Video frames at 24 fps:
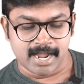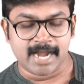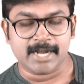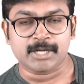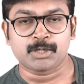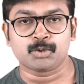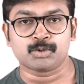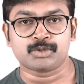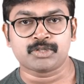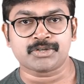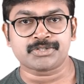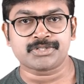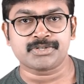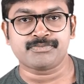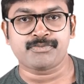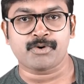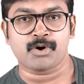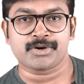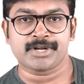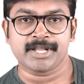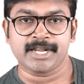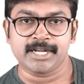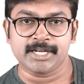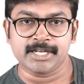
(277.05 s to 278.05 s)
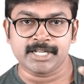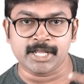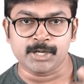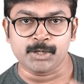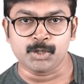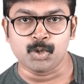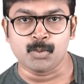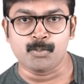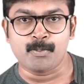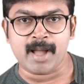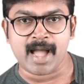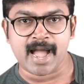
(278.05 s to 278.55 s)
And 2014, the
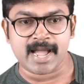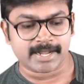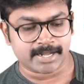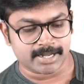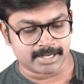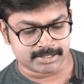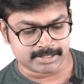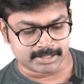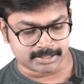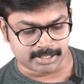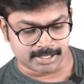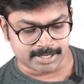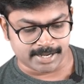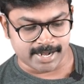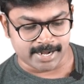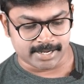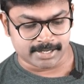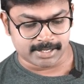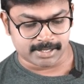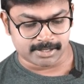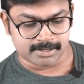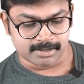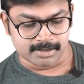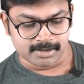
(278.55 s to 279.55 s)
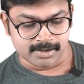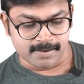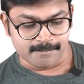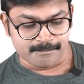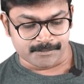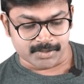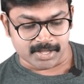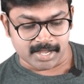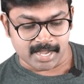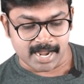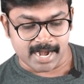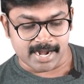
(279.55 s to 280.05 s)
new bank is created.
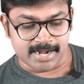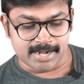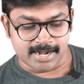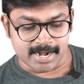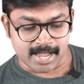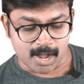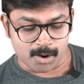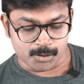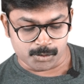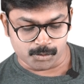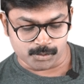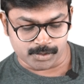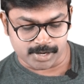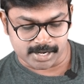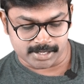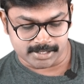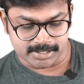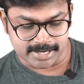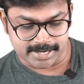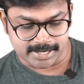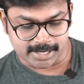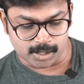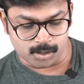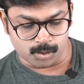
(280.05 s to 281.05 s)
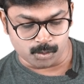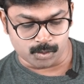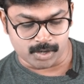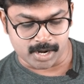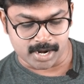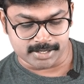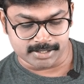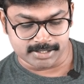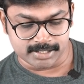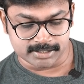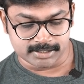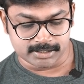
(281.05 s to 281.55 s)
And now you can take a look
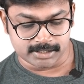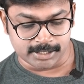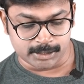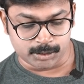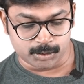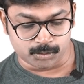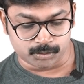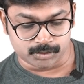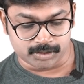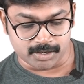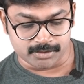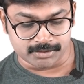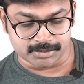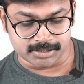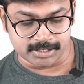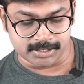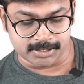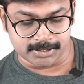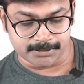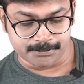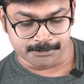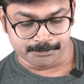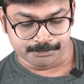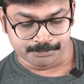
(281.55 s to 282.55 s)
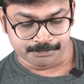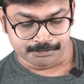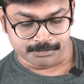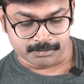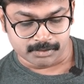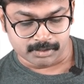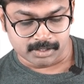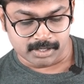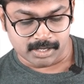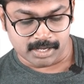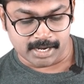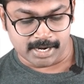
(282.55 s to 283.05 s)
at this. In
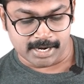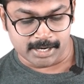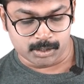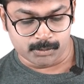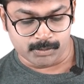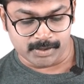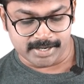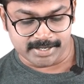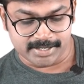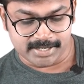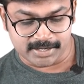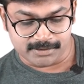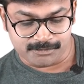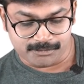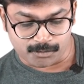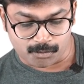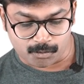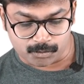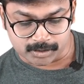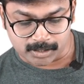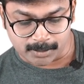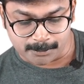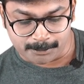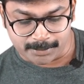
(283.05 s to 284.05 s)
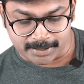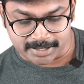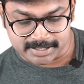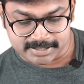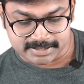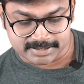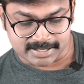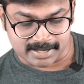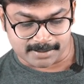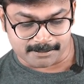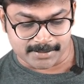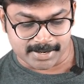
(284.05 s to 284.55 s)
2024, the BRICS
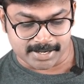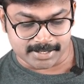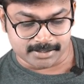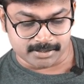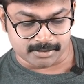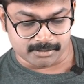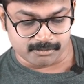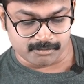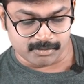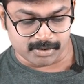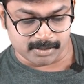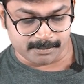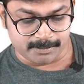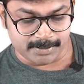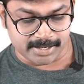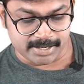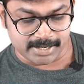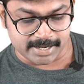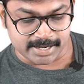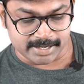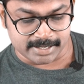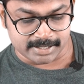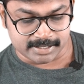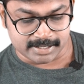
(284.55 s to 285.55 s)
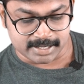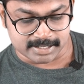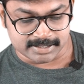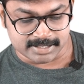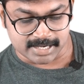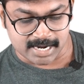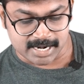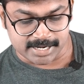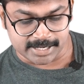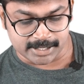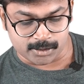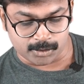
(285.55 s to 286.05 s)
summit will be in
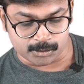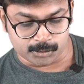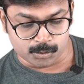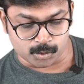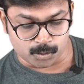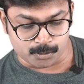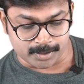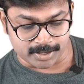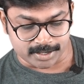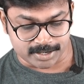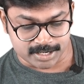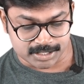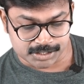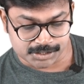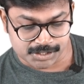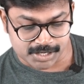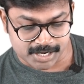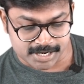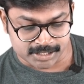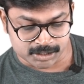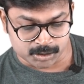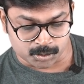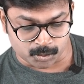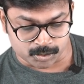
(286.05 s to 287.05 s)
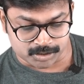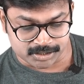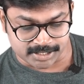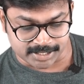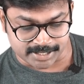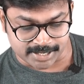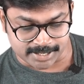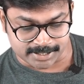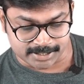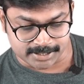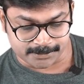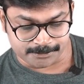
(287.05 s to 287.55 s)
Kazan in October. Russia is
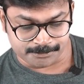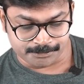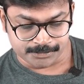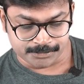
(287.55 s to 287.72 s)
hosting it.